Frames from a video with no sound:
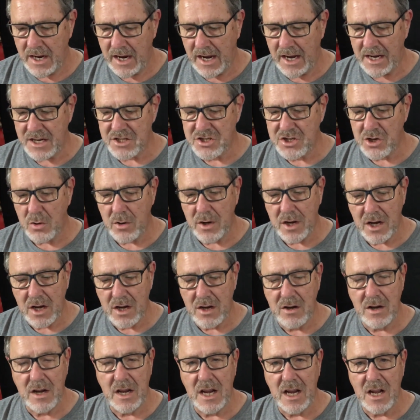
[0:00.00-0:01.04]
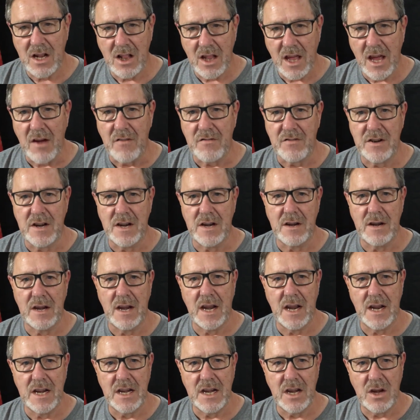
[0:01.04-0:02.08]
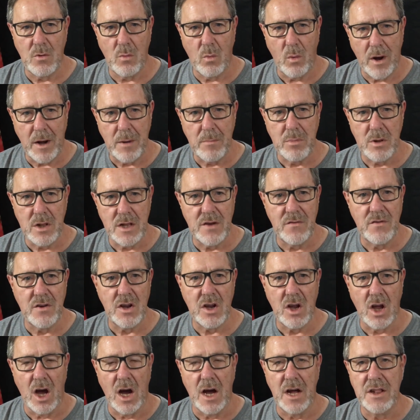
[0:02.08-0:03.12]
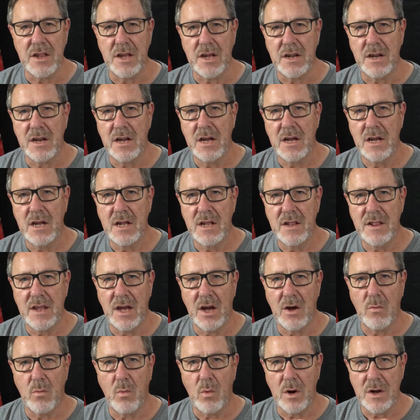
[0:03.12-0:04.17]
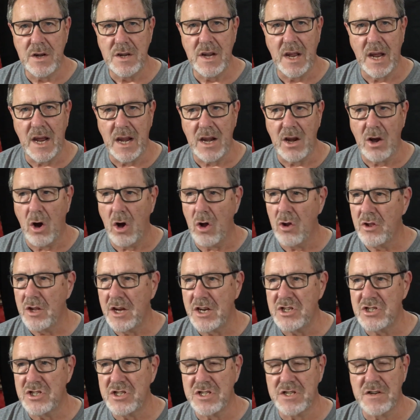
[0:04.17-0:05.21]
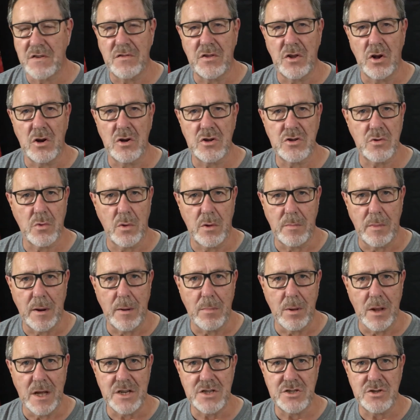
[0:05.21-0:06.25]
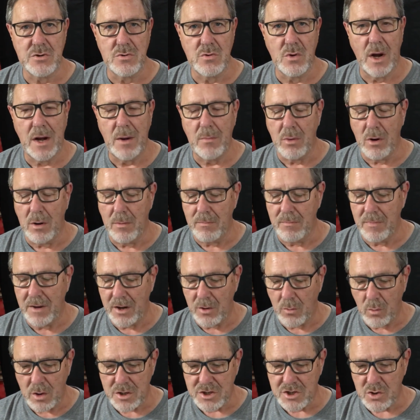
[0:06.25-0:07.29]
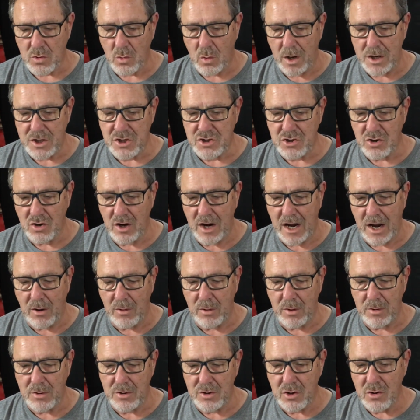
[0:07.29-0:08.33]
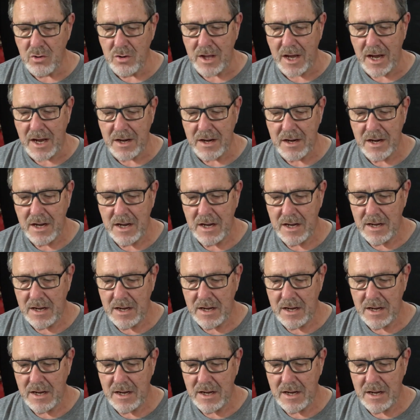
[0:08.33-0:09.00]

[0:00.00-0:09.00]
And so he left and he went believing God that one day all nations of the earth would be blessed through Abram. And he wasn't quite sure how he would do that.